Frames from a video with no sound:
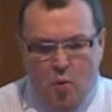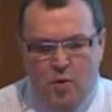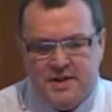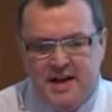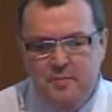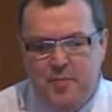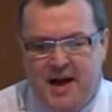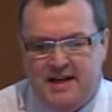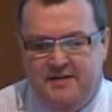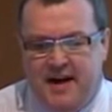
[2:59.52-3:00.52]
What's the
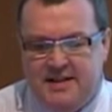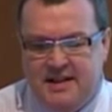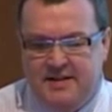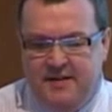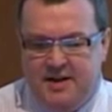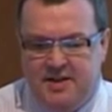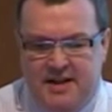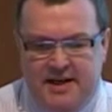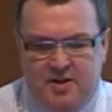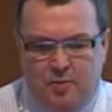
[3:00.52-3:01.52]
impact of excessive
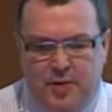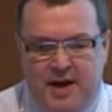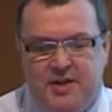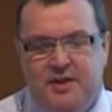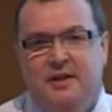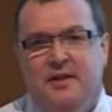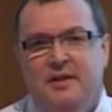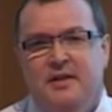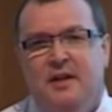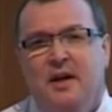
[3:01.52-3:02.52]
exudate on
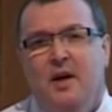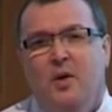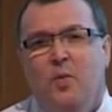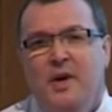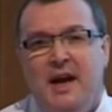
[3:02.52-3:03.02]
patients? We